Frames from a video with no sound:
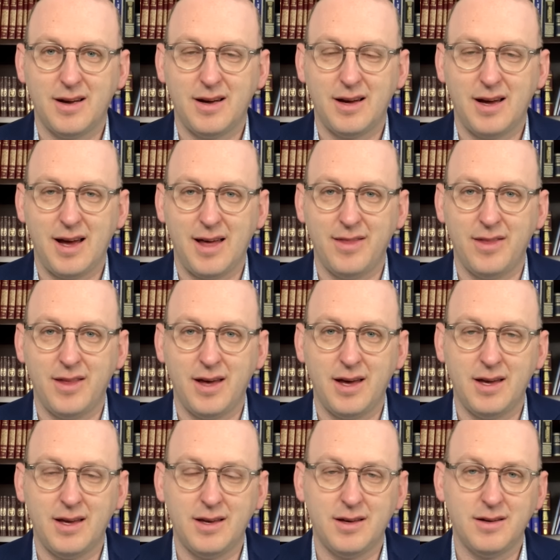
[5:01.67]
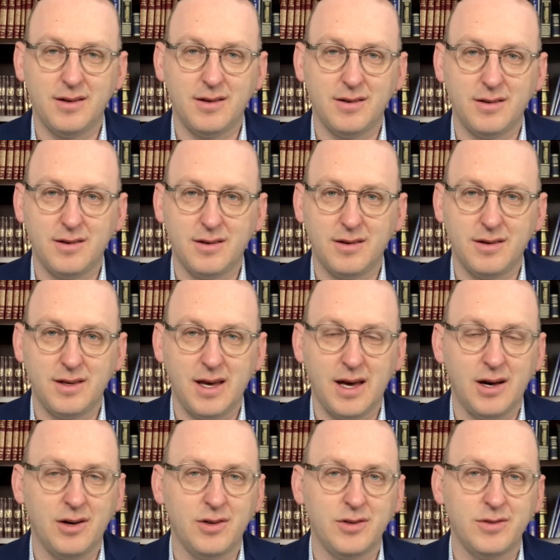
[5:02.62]
and they uh,
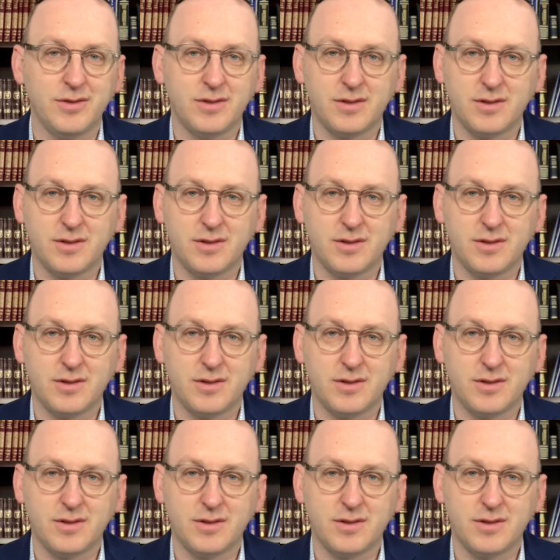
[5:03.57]
yelled